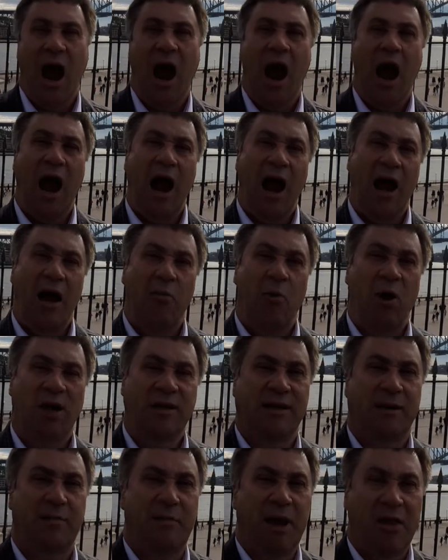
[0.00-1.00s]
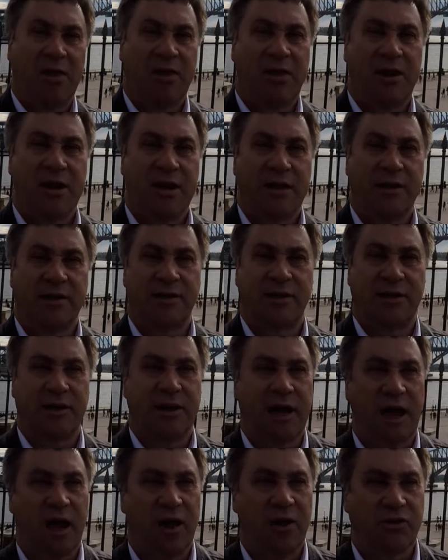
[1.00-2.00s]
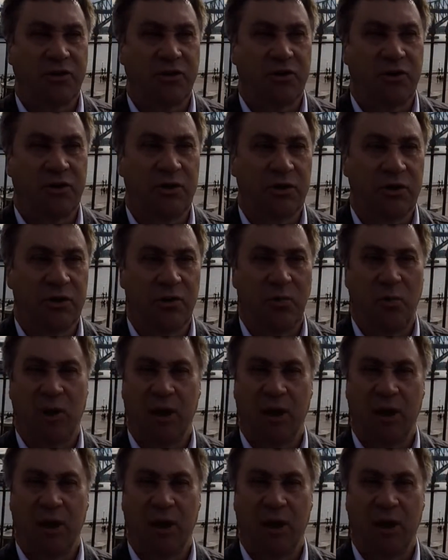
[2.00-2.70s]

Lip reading: and once a month he needs to go to